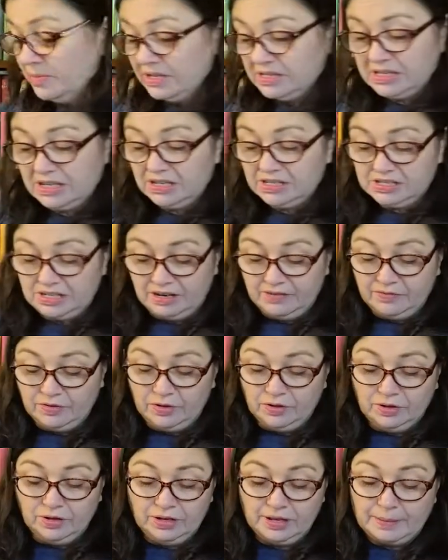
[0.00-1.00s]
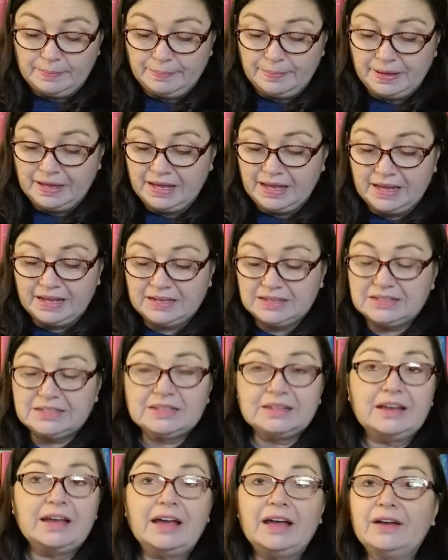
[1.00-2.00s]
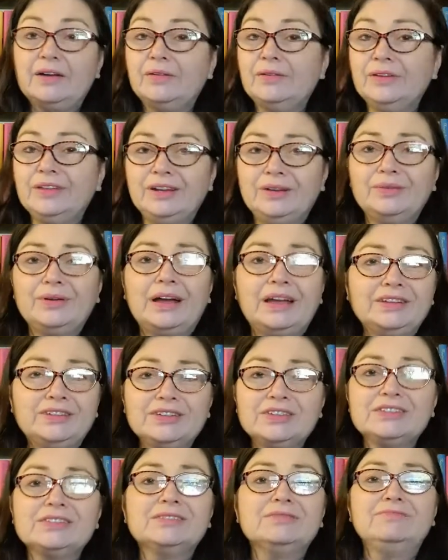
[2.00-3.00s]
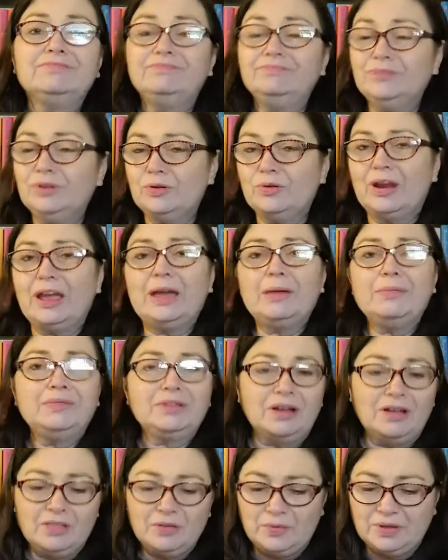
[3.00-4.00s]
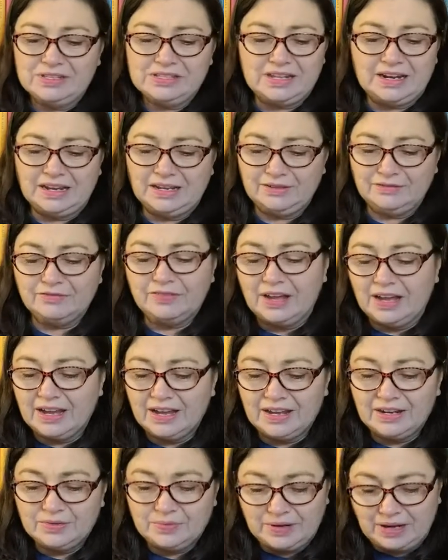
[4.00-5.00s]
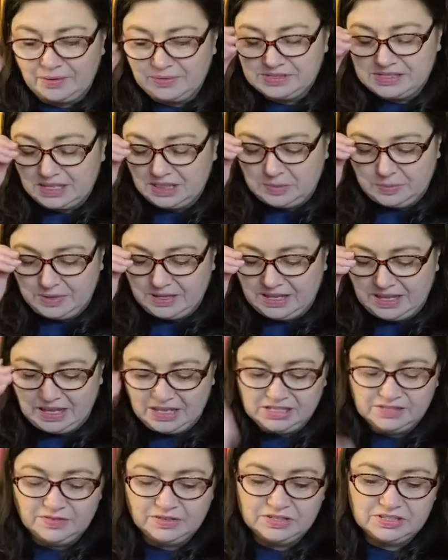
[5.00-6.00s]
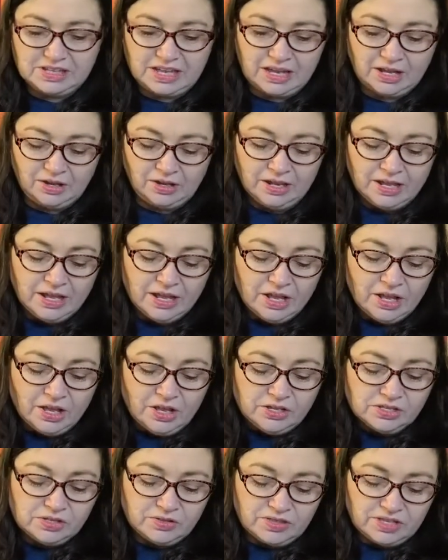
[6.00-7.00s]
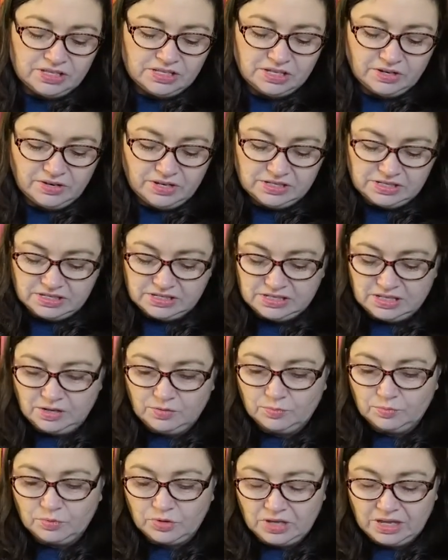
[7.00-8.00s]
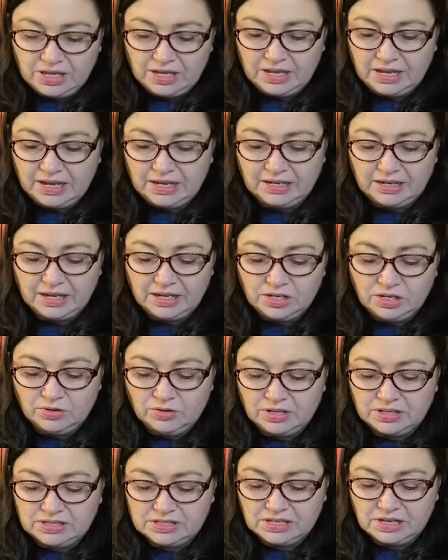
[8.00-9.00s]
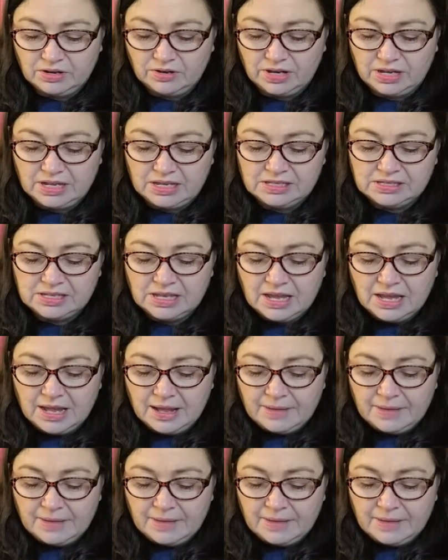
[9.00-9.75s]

missing several, but, you know, I just grabbed all the ones that I could find when I was at the big Gainesville sale. So this series is the Rookie Canine Unit series.